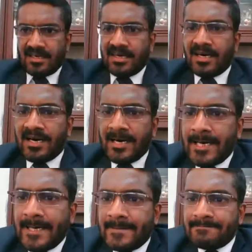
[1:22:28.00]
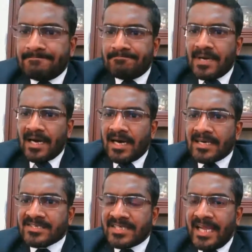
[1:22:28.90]
uh, are
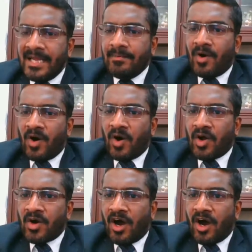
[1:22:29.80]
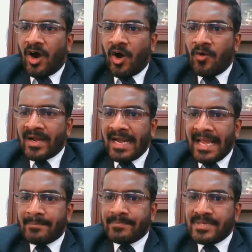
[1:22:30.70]
same or
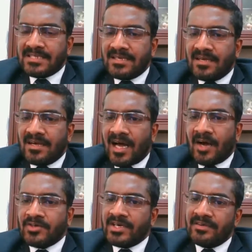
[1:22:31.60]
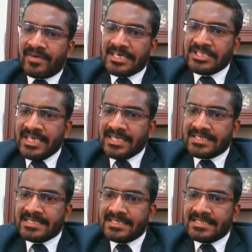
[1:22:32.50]
overlap. How to
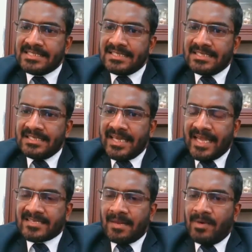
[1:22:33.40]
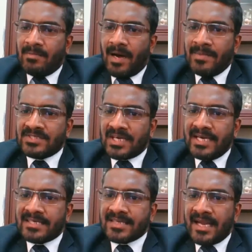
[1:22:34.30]
differentiate? Example,
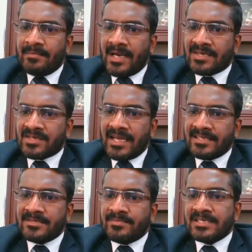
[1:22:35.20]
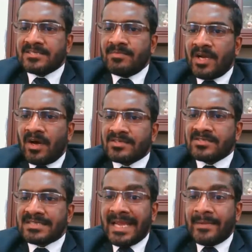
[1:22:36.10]
barbiturates and benzodiazepines belongs to
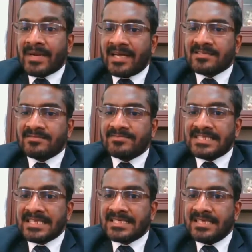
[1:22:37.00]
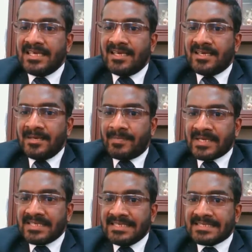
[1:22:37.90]
same class of drug
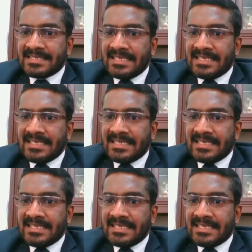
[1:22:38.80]
depressants.